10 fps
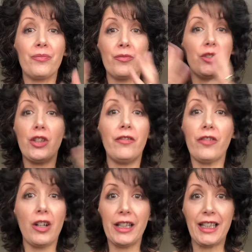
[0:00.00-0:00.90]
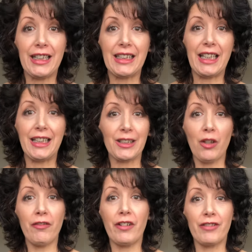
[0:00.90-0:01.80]
to fight these things
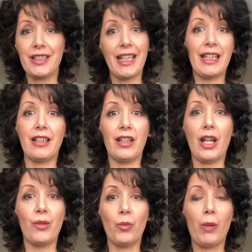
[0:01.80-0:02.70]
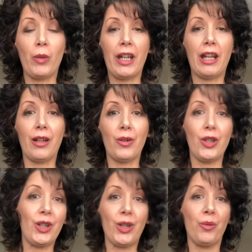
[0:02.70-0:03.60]
off every day, and when we're,
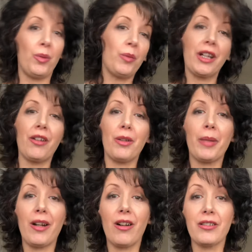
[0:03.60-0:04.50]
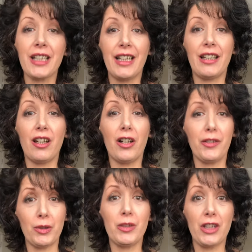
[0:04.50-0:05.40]
you know, when we're going about our daily
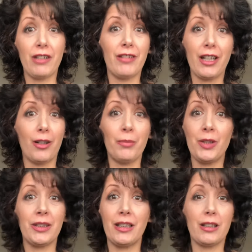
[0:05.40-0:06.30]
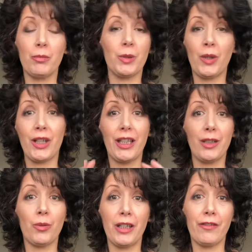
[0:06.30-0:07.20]
lives, our immune system's working
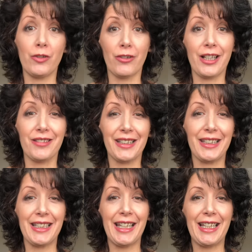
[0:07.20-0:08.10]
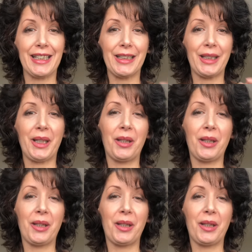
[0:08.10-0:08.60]
24 hours a day, so